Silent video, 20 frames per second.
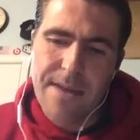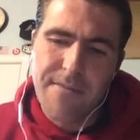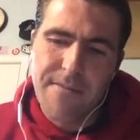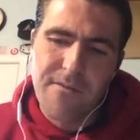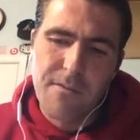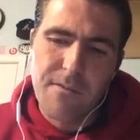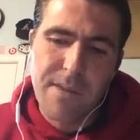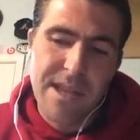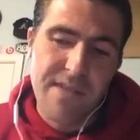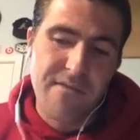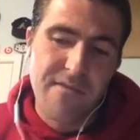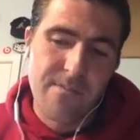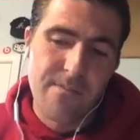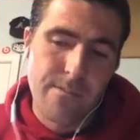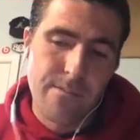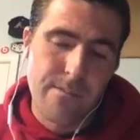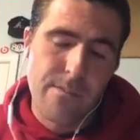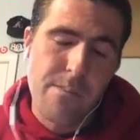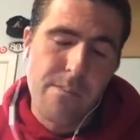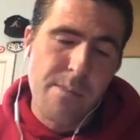For me,
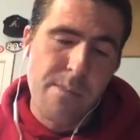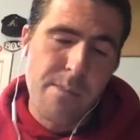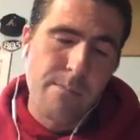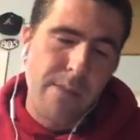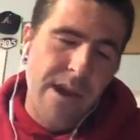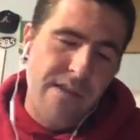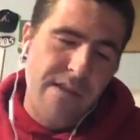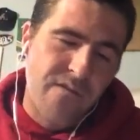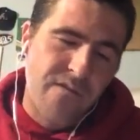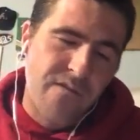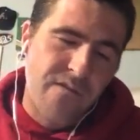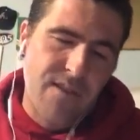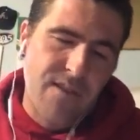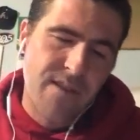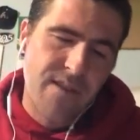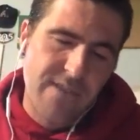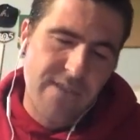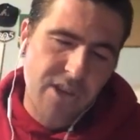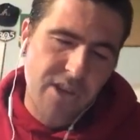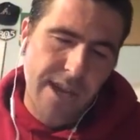my favorite
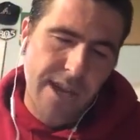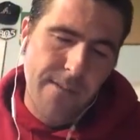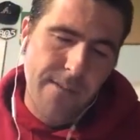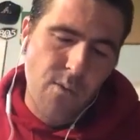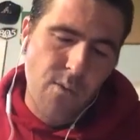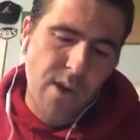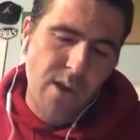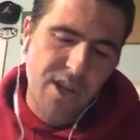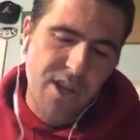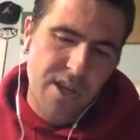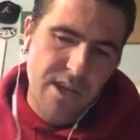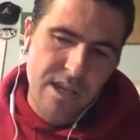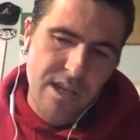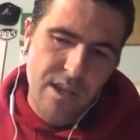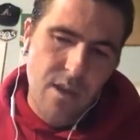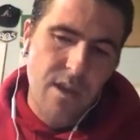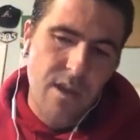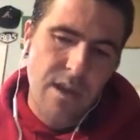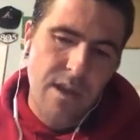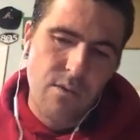division game to watch is
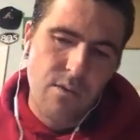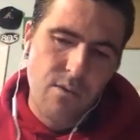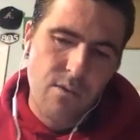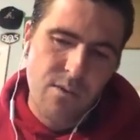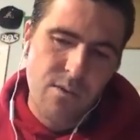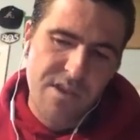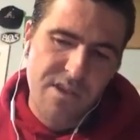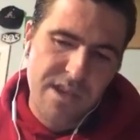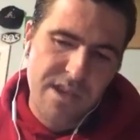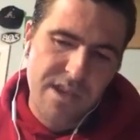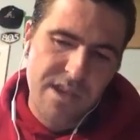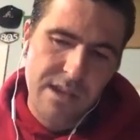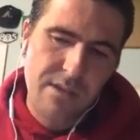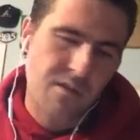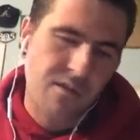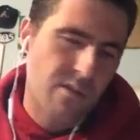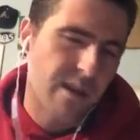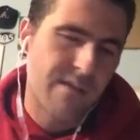Steelers